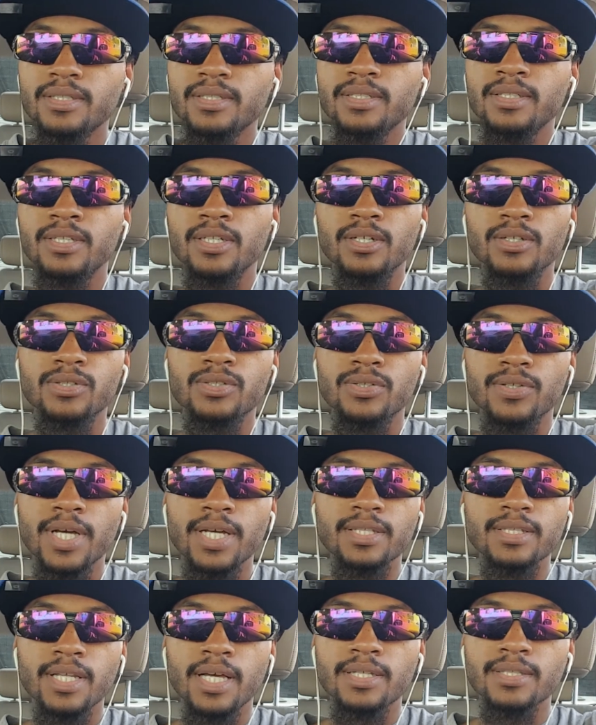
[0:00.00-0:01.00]
You know, so
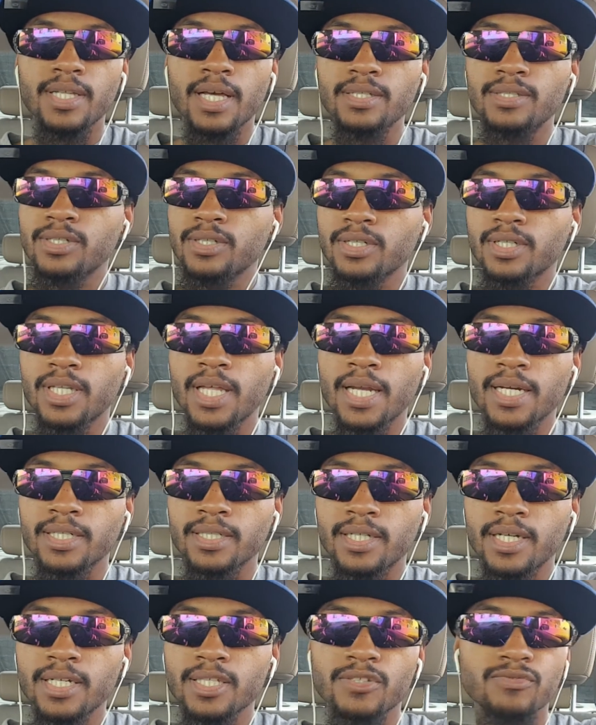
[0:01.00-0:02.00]
that took a lot of
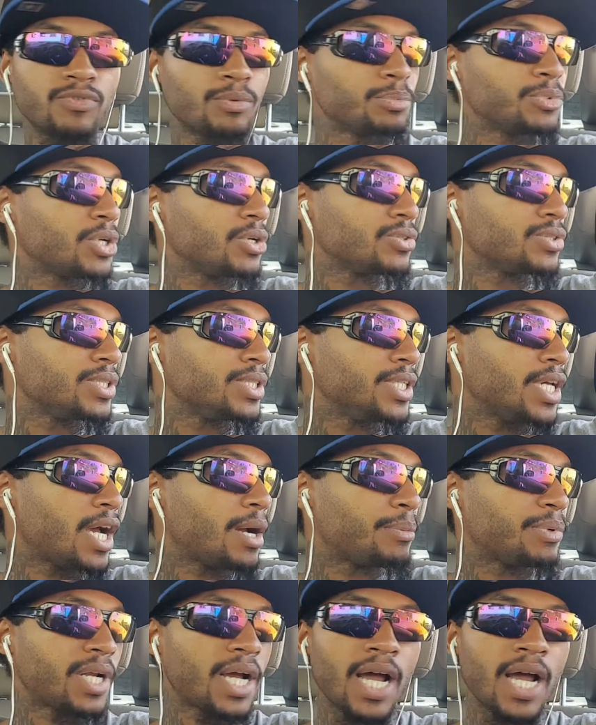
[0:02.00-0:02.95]
guts from Tulsi Gabbard.